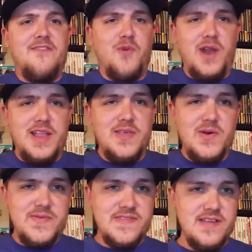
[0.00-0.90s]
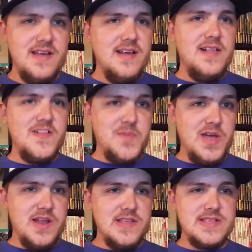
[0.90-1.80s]
afford any of those. Let's
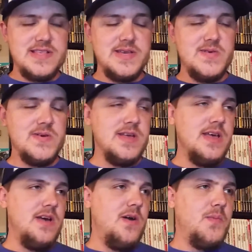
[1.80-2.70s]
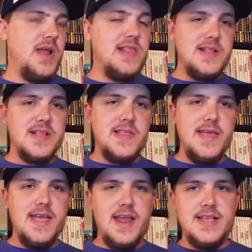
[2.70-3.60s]
be honest. So when I clicked on the
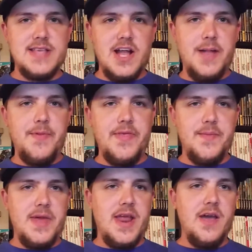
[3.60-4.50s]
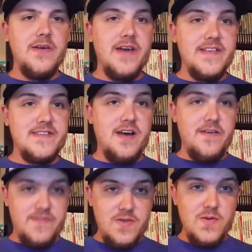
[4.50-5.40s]
link and I saw a couple of them, and I saw a
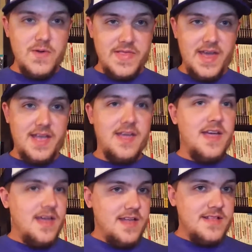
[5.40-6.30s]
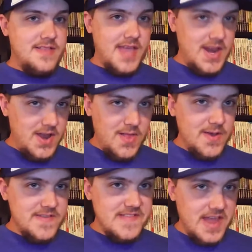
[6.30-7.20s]
few with like $10,
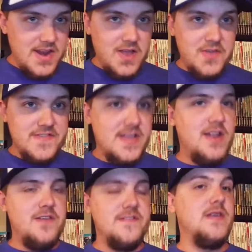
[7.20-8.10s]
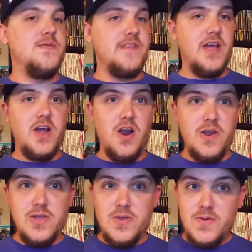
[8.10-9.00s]
$10, $10. I was like, are
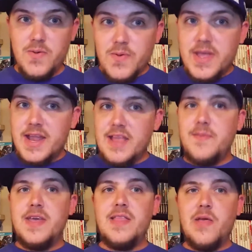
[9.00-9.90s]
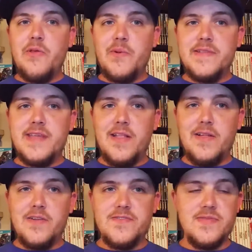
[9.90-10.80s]
you kidding me? They only want
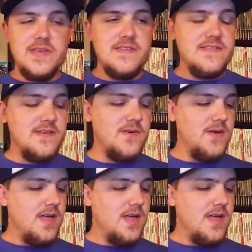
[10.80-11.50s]
$10 for these. So